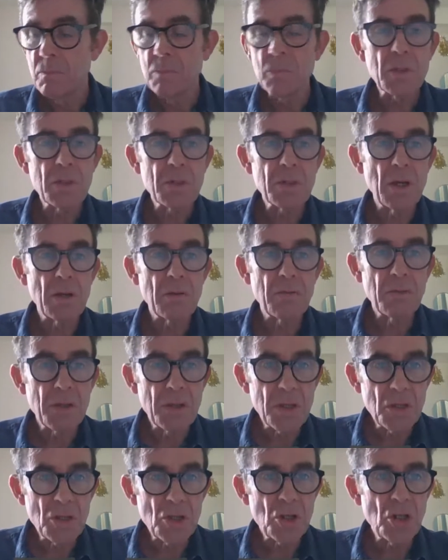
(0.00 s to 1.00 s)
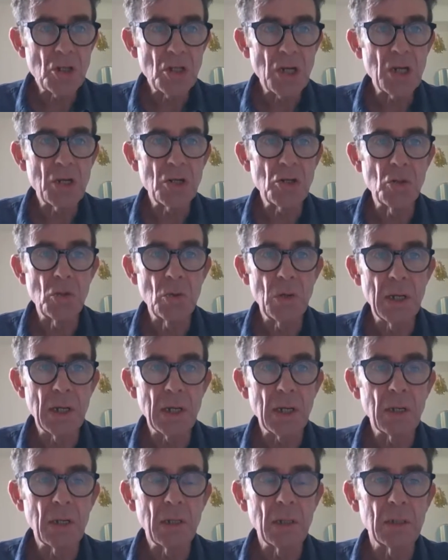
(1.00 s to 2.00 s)
So
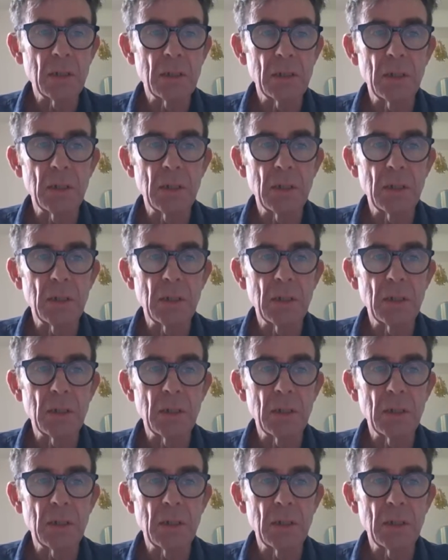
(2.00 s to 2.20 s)
scheduling